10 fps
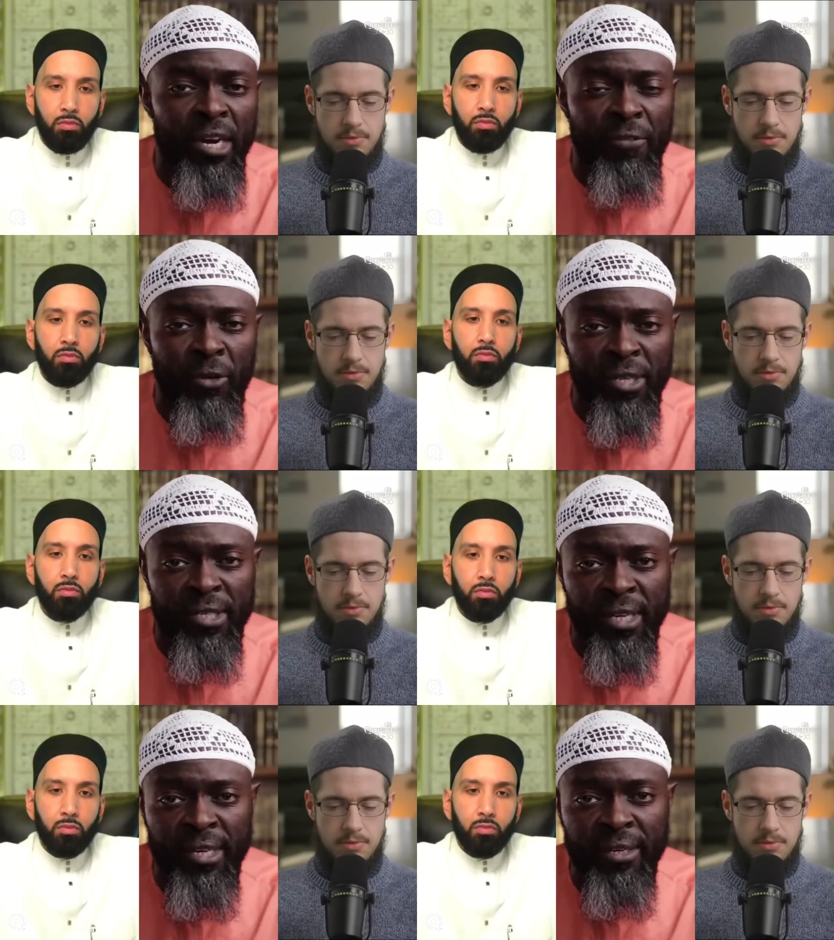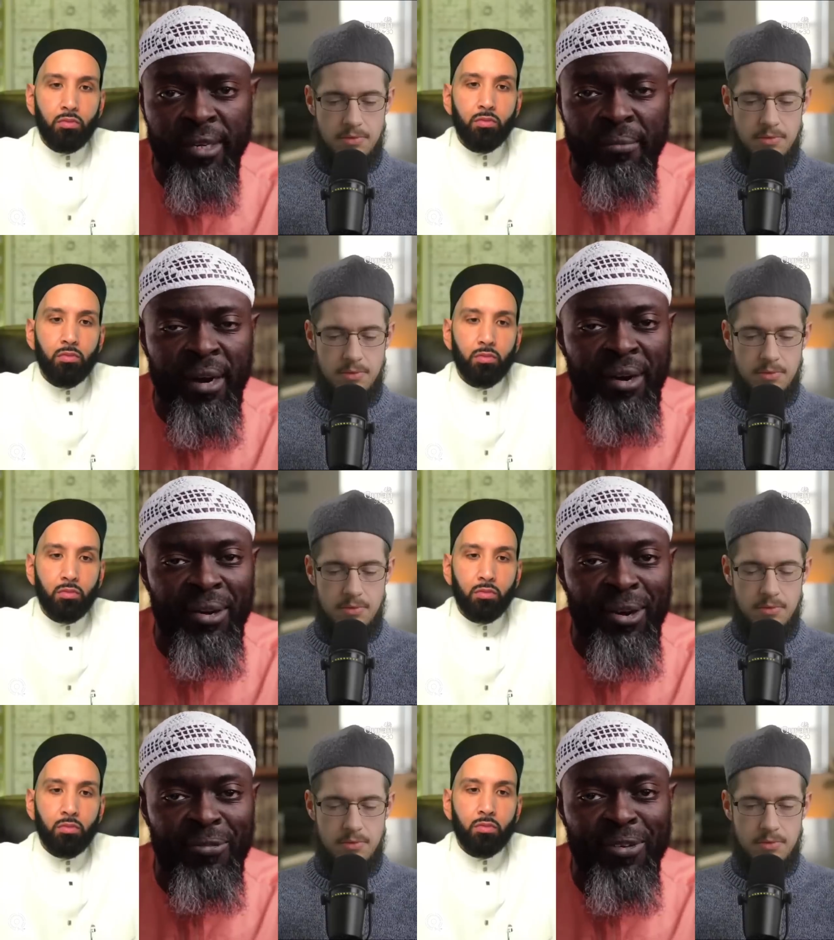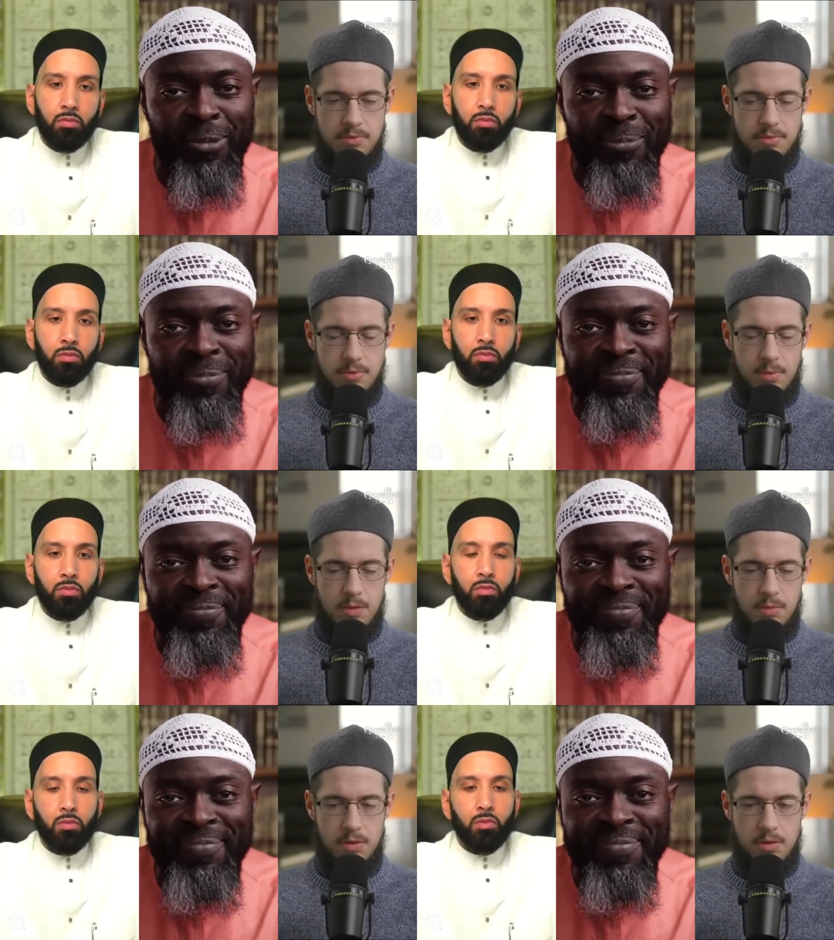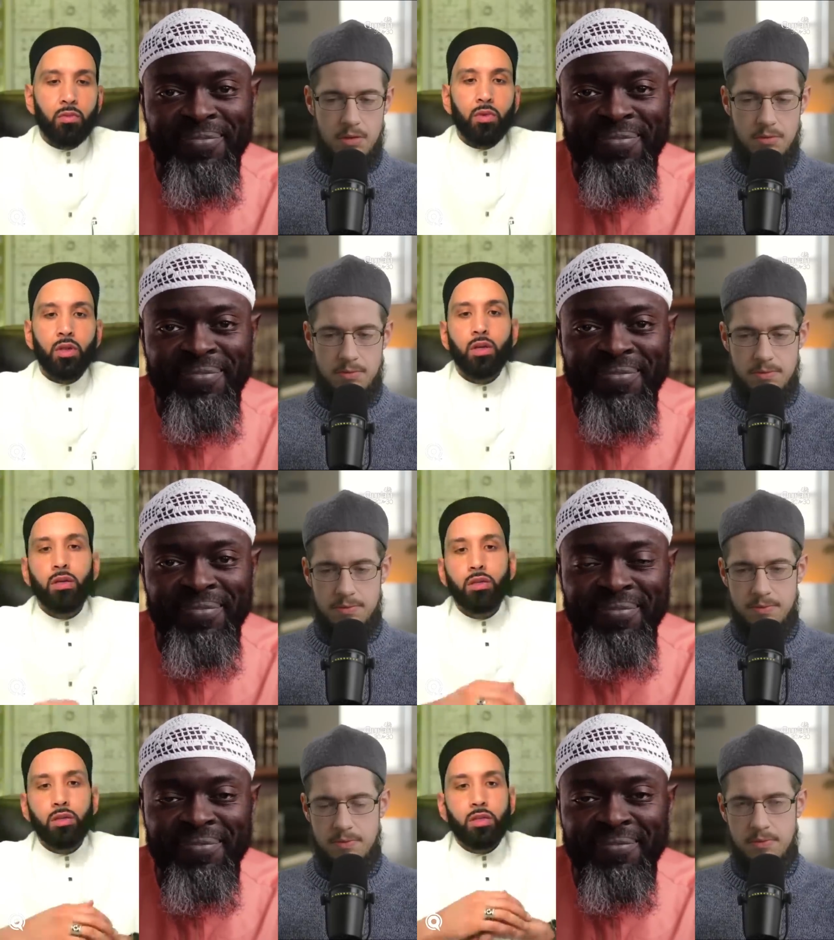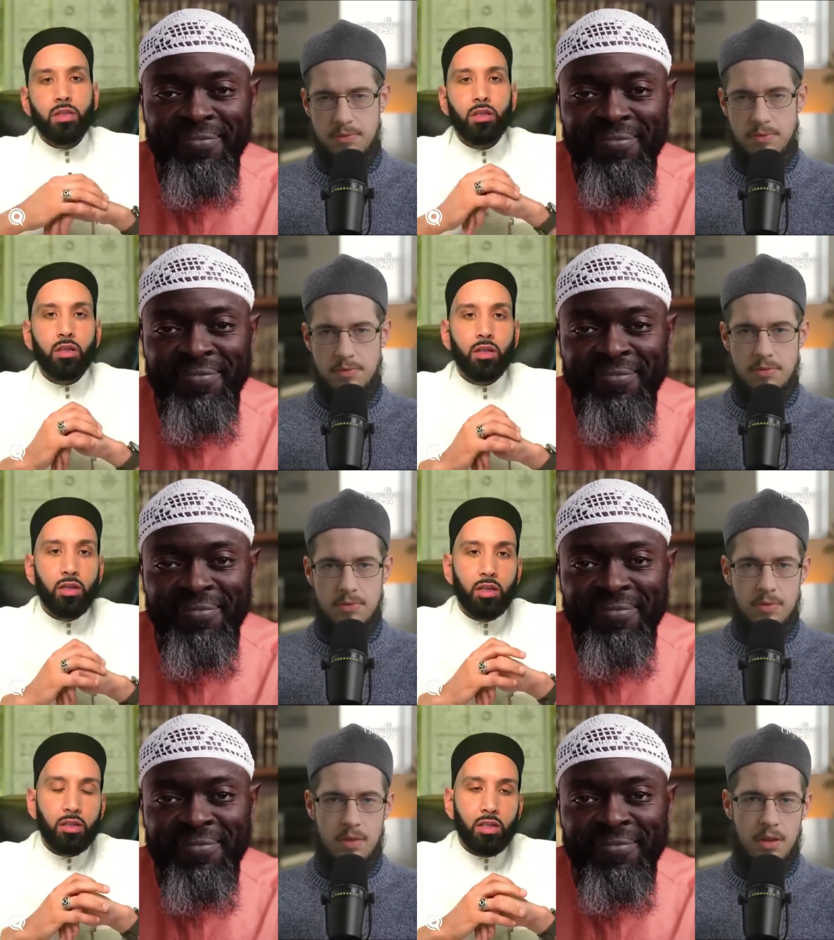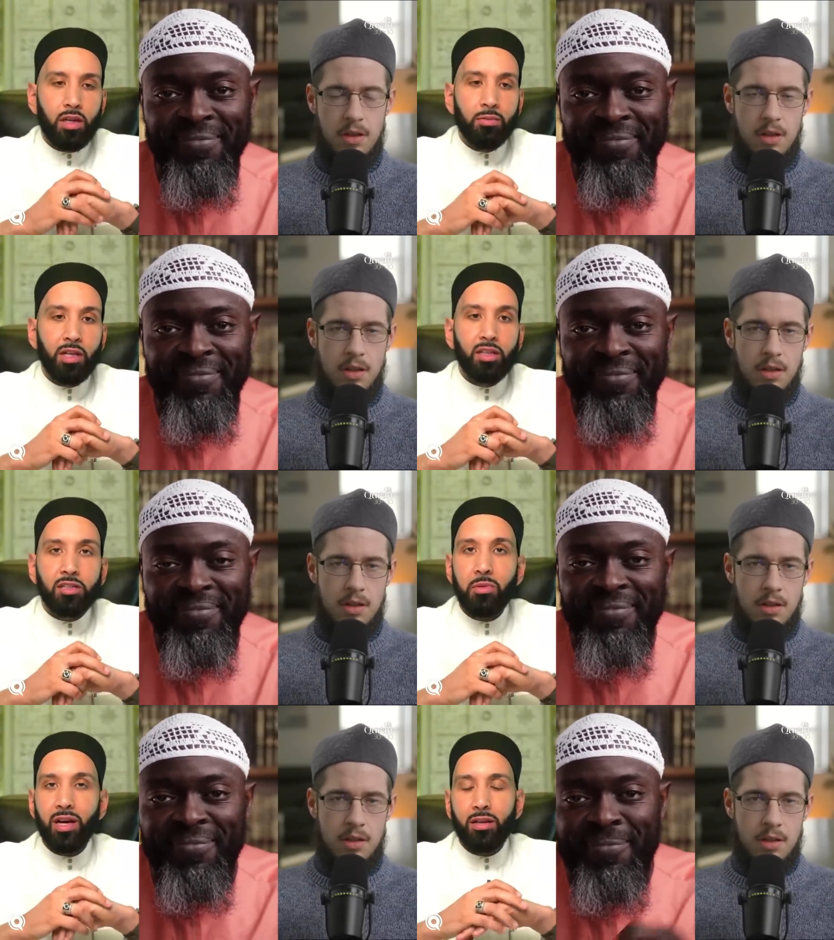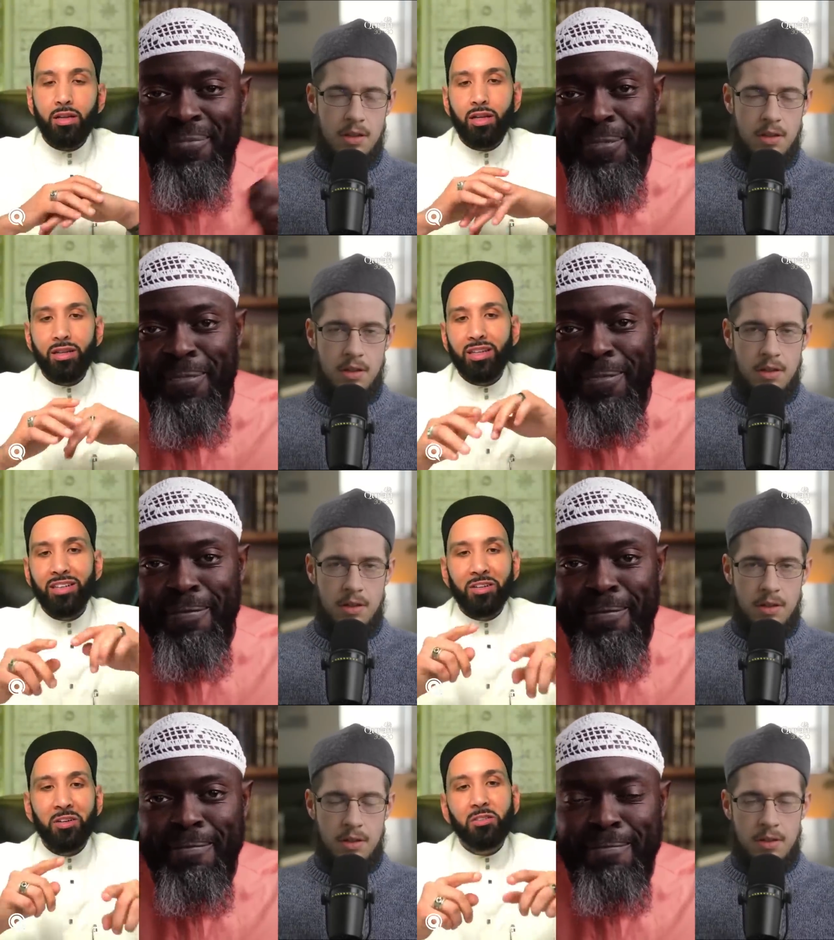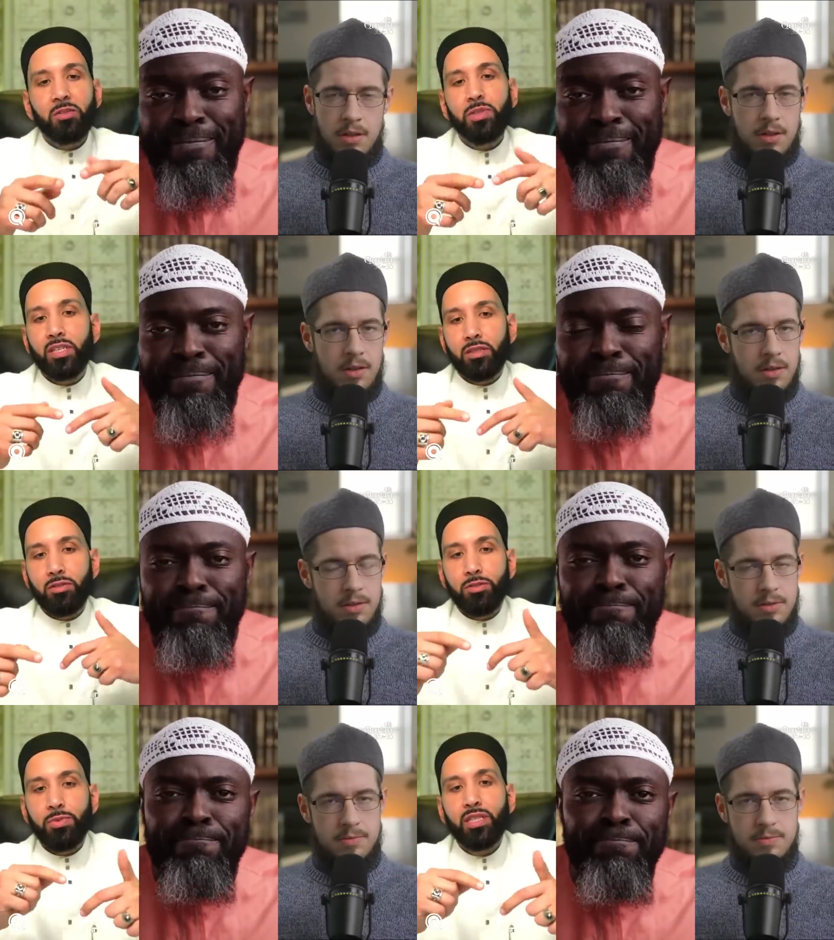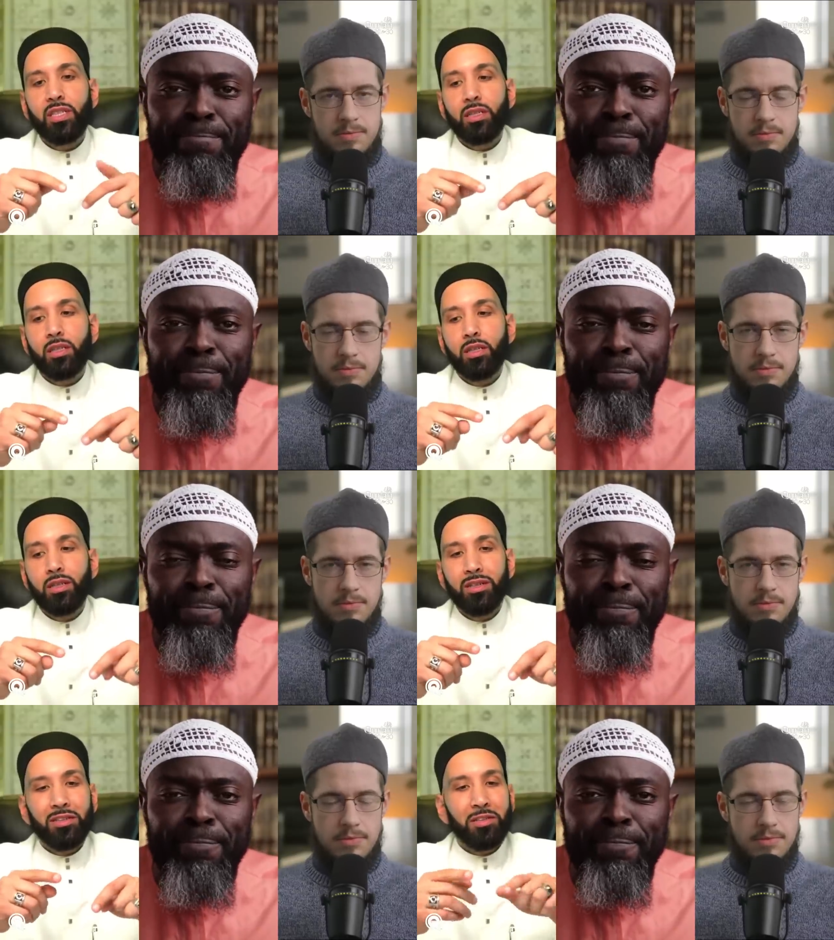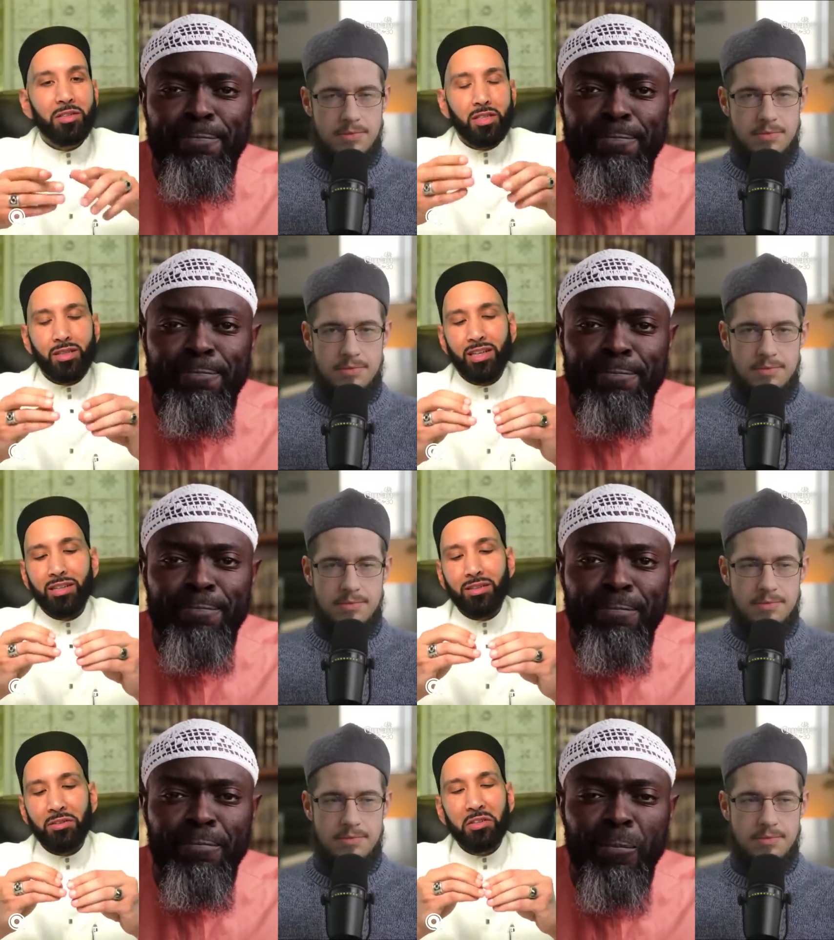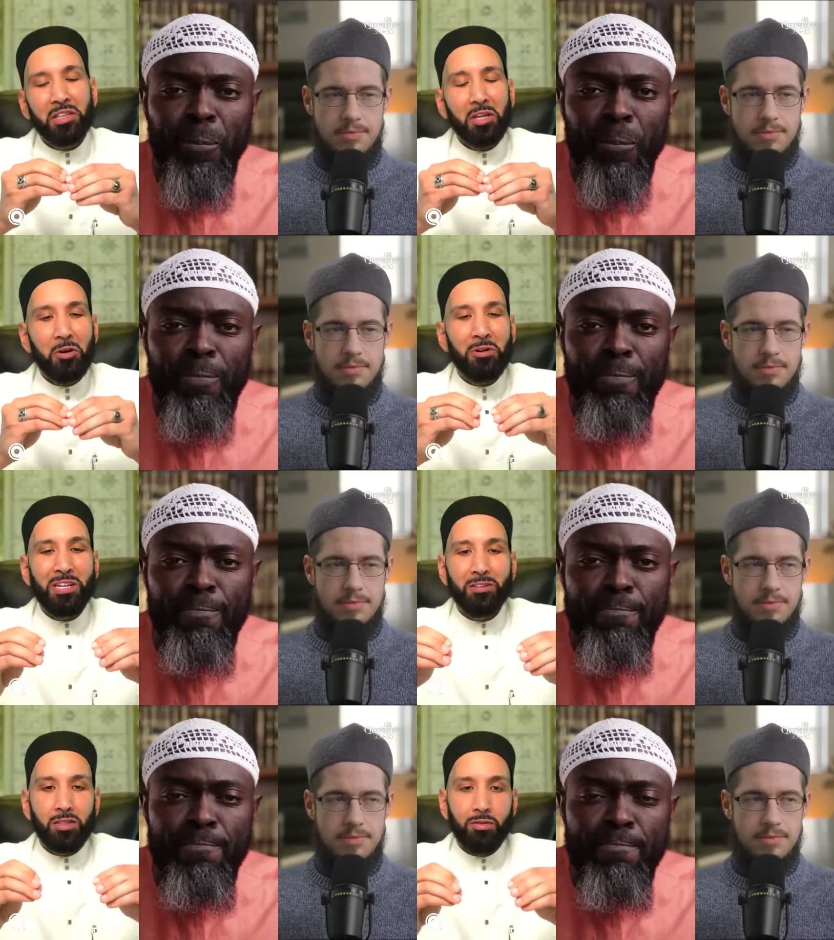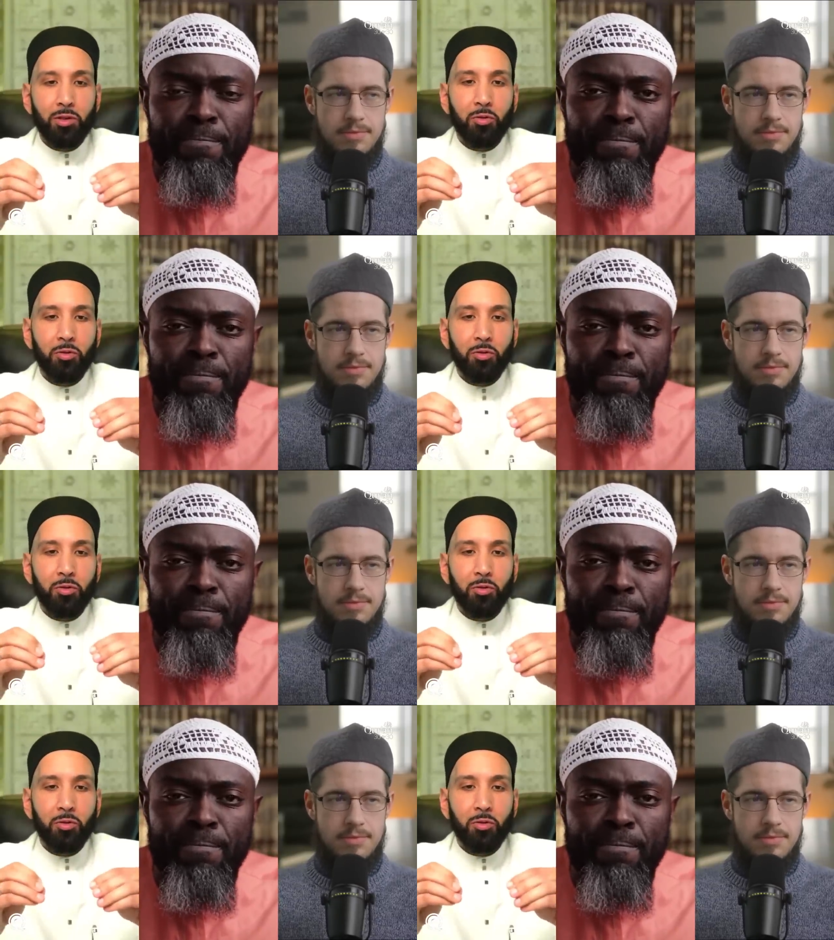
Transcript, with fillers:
Speaker 1: and for his deen. Barakallahu fikum.
Speaker 2: Jazakallah khair, Sheikh Abdullah. SubhanAllah, it occurred to me as you were speaking, there's like, look at the coherence of the